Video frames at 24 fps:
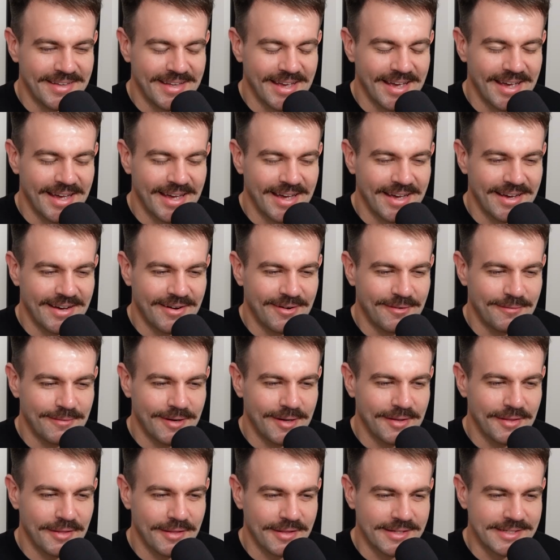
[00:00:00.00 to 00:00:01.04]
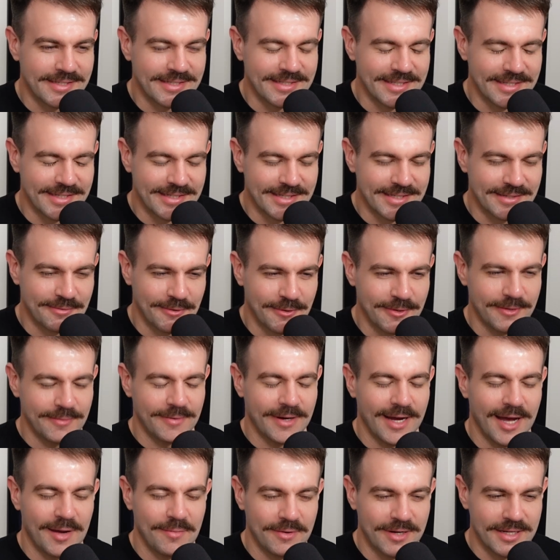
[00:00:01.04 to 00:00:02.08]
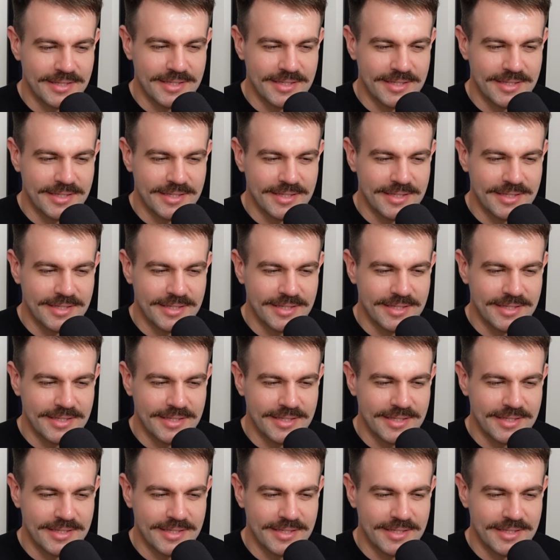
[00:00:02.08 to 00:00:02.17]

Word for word: Yeah, I'll run the listeners through what happened.